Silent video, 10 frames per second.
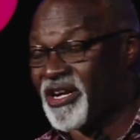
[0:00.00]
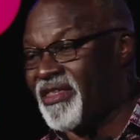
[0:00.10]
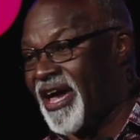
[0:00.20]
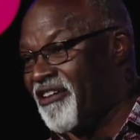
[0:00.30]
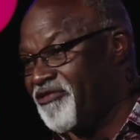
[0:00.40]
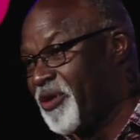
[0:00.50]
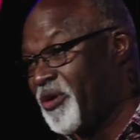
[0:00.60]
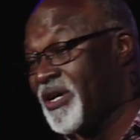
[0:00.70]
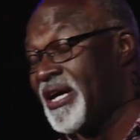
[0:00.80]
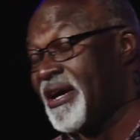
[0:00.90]
therefore,
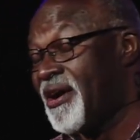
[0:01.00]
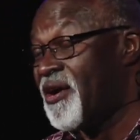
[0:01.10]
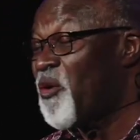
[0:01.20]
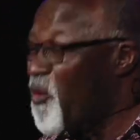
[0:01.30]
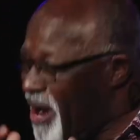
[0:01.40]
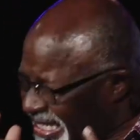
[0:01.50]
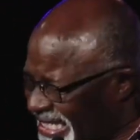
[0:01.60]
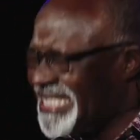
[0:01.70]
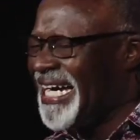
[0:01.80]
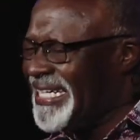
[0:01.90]

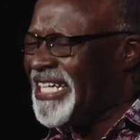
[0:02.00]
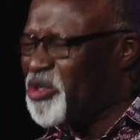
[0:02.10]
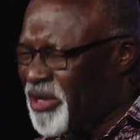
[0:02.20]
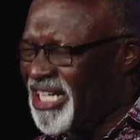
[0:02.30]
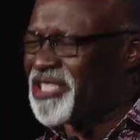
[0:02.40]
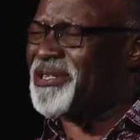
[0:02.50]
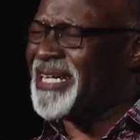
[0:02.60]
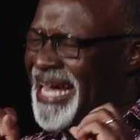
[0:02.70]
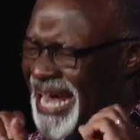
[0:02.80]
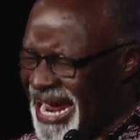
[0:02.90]
Western education
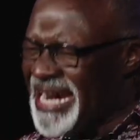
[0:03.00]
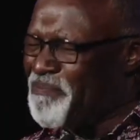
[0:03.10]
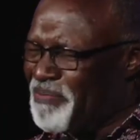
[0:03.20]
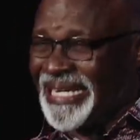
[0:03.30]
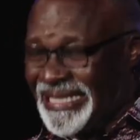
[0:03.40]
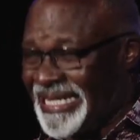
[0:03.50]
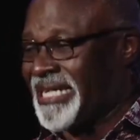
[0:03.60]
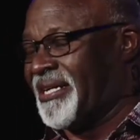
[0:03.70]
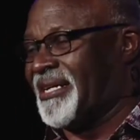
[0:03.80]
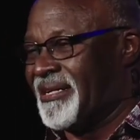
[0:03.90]
in
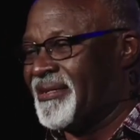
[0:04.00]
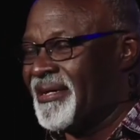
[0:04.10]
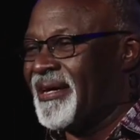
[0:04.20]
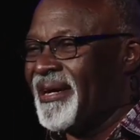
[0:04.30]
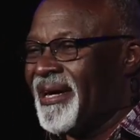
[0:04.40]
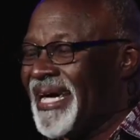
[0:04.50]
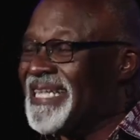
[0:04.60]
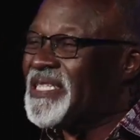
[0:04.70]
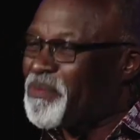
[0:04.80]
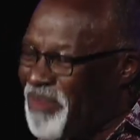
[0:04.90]
particular,
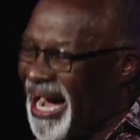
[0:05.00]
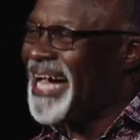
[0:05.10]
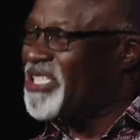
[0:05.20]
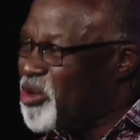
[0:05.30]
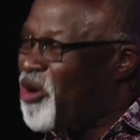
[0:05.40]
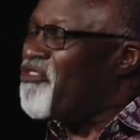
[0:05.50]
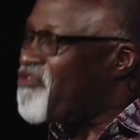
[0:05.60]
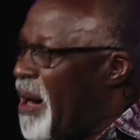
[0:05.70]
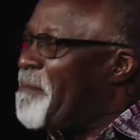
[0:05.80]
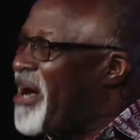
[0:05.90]
is part of
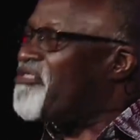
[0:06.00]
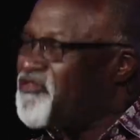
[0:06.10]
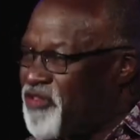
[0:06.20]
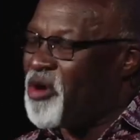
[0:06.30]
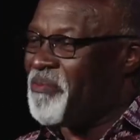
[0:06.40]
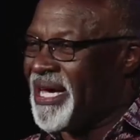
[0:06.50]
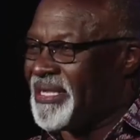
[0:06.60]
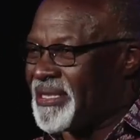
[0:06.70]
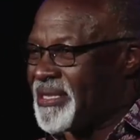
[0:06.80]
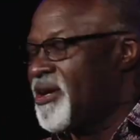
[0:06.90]
the
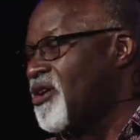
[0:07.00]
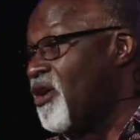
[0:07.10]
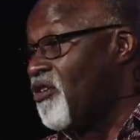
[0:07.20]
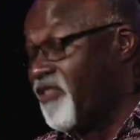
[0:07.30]
performance of